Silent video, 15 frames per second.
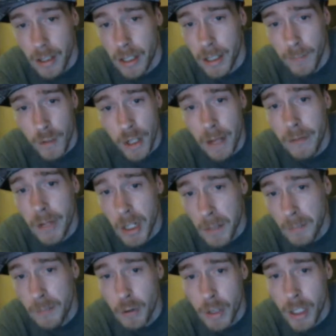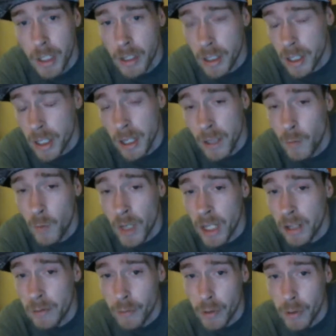I'm saving up for it and
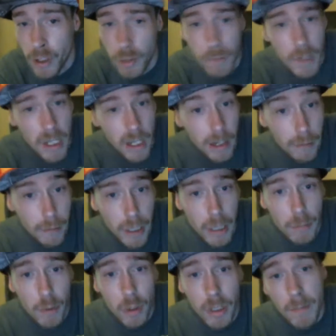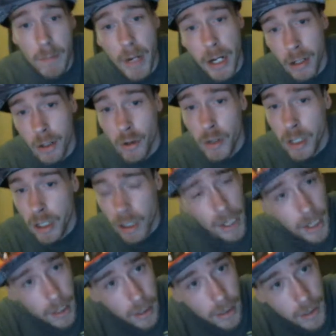waiting for it to be available in my country, the
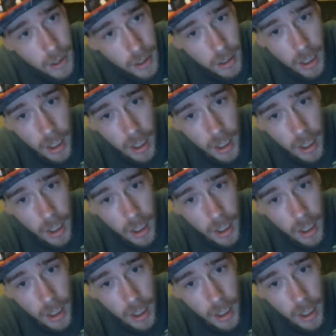Netherlands,